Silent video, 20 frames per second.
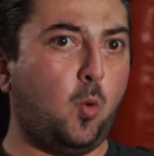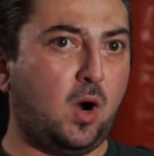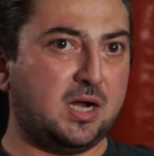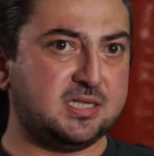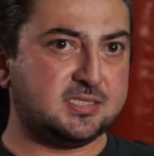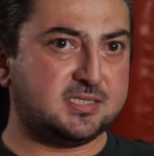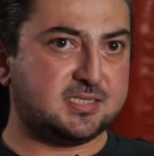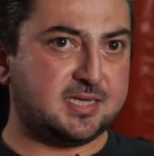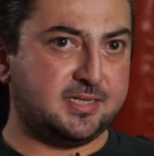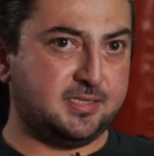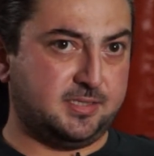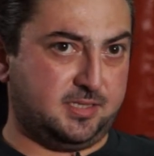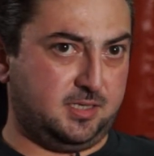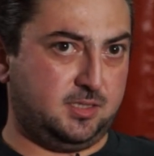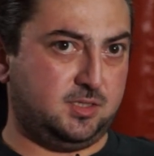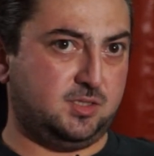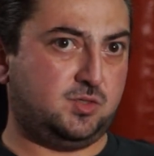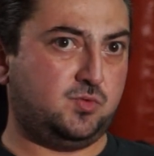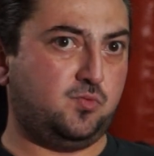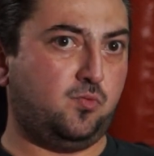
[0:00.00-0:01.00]
one
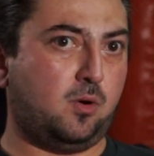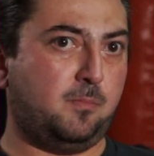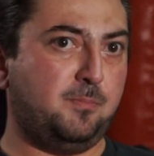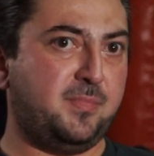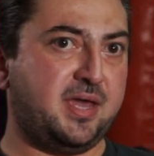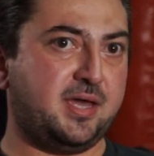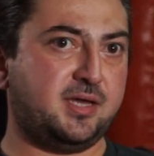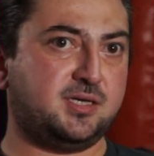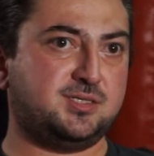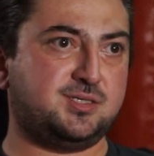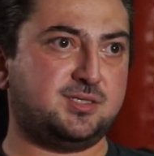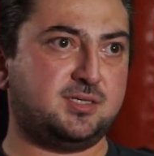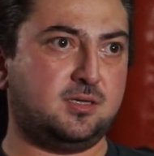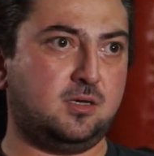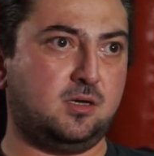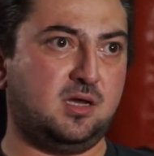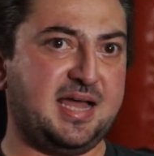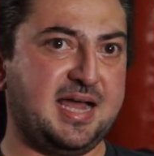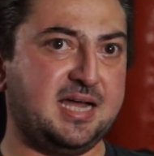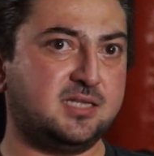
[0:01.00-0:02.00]
sentence, what makes
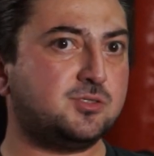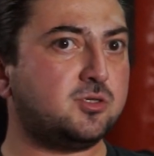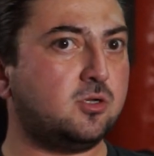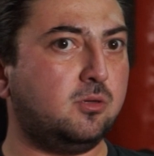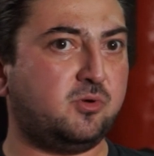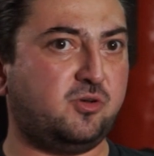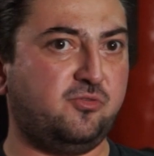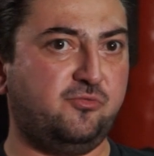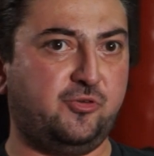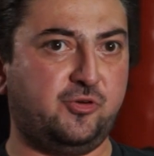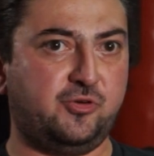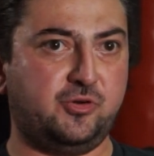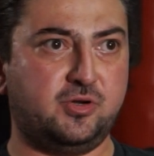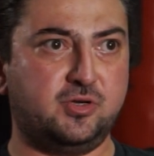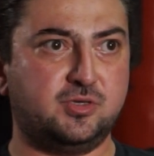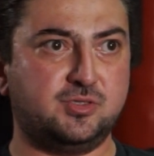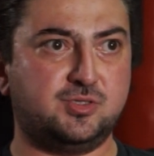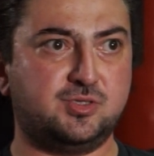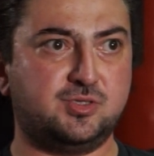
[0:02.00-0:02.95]
Antelope converters